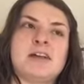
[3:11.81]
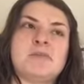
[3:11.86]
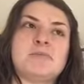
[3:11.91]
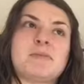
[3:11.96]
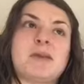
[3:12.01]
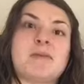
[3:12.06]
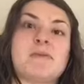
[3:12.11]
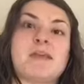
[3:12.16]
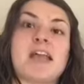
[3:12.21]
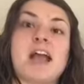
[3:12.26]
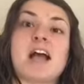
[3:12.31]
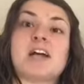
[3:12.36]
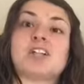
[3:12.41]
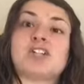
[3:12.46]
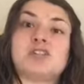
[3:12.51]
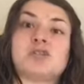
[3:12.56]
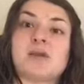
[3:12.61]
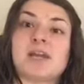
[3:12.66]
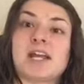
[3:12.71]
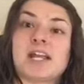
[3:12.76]
Maybe a
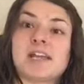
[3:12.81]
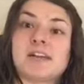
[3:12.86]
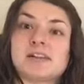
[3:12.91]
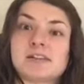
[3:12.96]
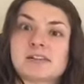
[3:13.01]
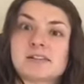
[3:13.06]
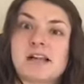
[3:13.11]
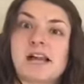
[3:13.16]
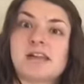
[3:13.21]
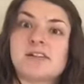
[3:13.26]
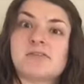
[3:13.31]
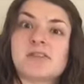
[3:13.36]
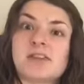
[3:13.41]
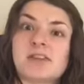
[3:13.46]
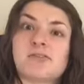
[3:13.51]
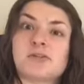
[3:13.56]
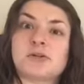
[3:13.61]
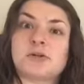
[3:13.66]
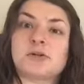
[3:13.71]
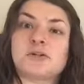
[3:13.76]
drink, kind of like
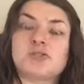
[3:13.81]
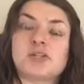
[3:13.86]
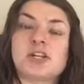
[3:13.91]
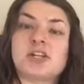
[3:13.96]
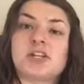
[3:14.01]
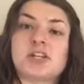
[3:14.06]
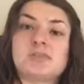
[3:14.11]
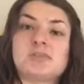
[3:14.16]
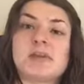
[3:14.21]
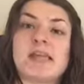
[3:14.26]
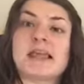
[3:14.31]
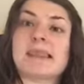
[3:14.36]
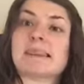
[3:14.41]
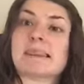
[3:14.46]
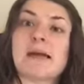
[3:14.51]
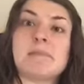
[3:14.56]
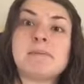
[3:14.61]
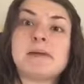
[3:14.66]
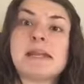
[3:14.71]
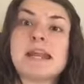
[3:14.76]
a food or drink. It'd be
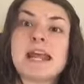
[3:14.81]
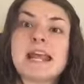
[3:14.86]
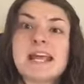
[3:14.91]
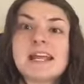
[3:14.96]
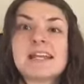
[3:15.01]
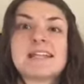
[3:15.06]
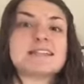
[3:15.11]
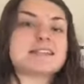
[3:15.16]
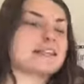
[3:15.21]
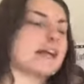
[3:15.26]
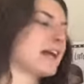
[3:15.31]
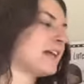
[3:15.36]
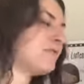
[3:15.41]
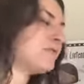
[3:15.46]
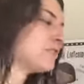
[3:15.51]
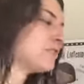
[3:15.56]
lemonade is kind of a